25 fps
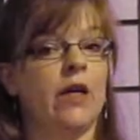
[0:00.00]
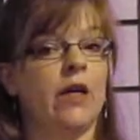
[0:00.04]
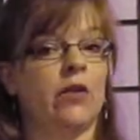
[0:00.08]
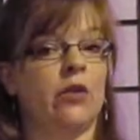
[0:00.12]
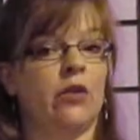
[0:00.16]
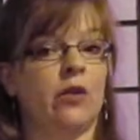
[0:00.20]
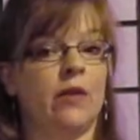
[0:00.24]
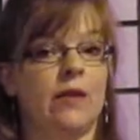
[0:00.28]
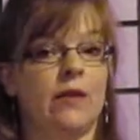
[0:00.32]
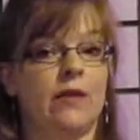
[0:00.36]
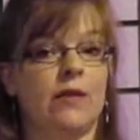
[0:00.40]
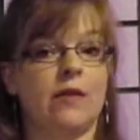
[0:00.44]

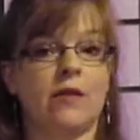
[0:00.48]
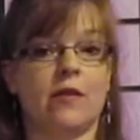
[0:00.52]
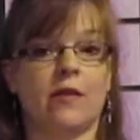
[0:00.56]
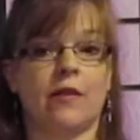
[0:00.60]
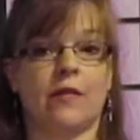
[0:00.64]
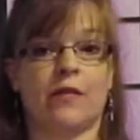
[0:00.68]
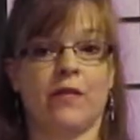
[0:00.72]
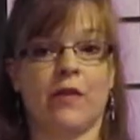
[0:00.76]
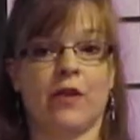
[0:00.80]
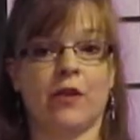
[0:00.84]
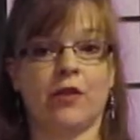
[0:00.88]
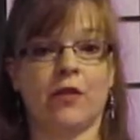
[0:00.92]
So this is
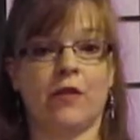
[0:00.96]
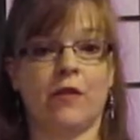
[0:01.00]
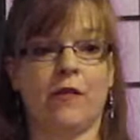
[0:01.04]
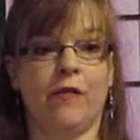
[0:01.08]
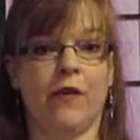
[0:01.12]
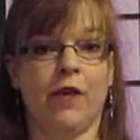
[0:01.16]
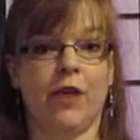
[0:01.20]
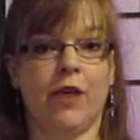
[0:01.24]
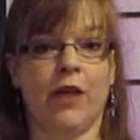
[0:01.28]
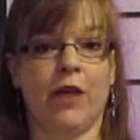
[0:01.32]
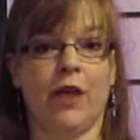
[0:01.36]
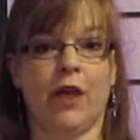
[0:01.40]
the first
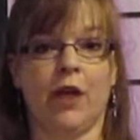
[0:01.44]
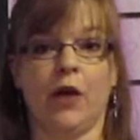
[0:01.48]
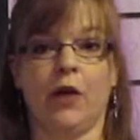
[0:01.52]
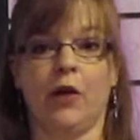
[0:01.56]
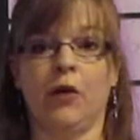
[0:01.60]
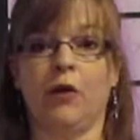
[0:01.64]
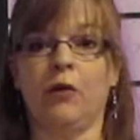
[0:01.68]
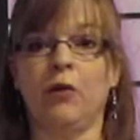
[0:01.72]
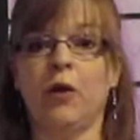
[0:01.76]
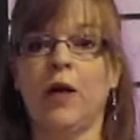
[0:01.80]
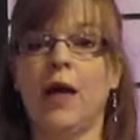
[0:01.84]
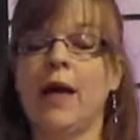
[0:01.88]

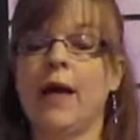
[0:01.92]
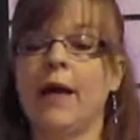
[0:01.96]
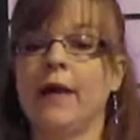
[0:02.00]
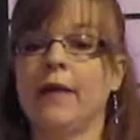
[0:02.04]
video